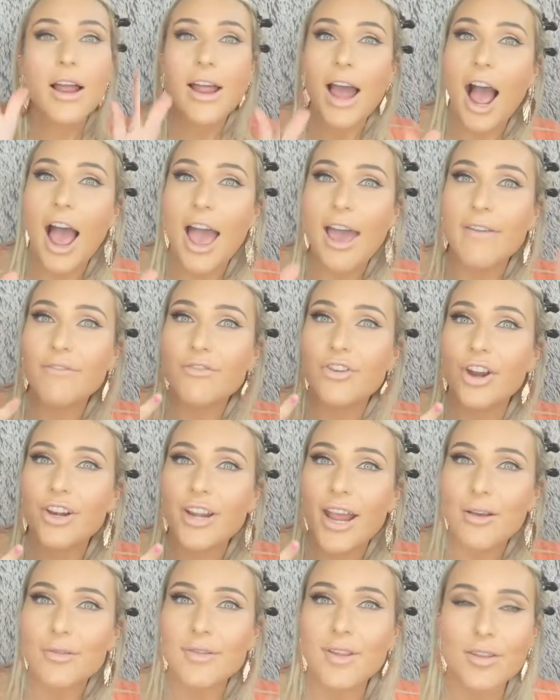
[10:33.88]
I have no
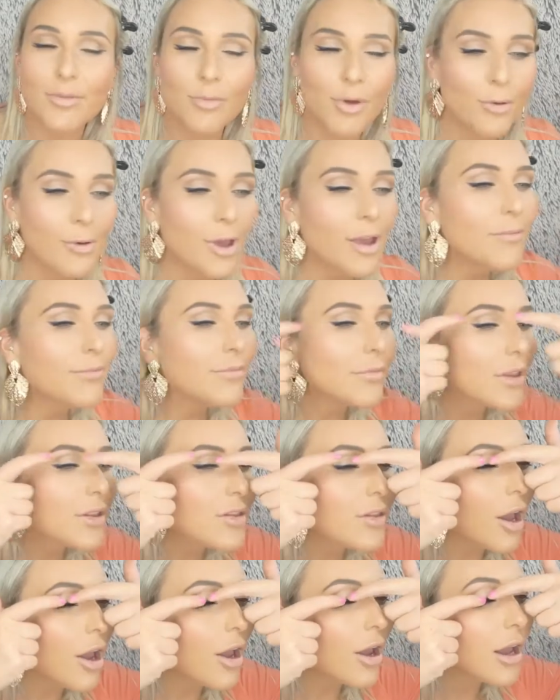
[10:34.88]
nails at the moment,
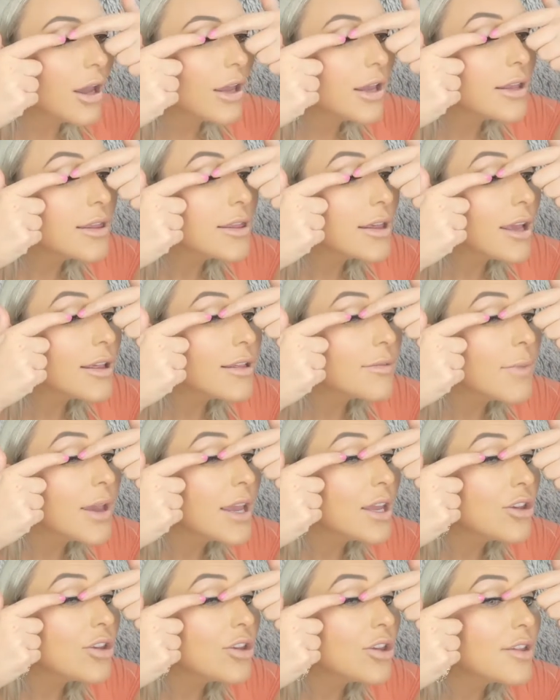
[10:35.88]
so it does
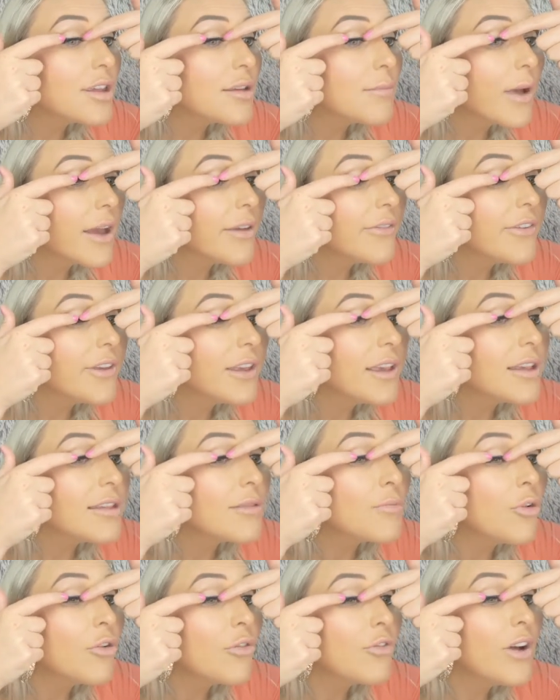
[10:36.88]
make using my fingers
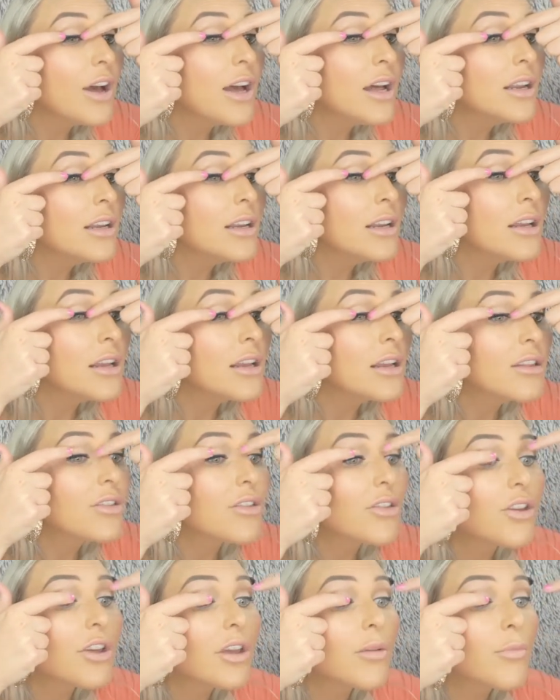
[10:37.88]
more fun,
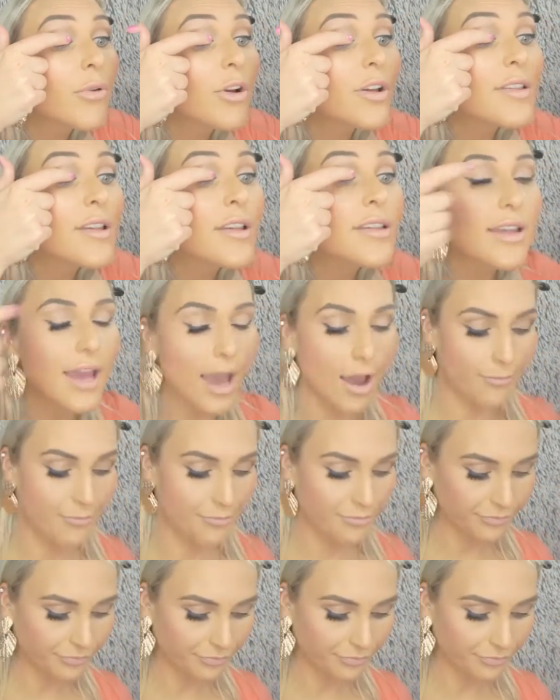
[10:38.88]
so you can press it down.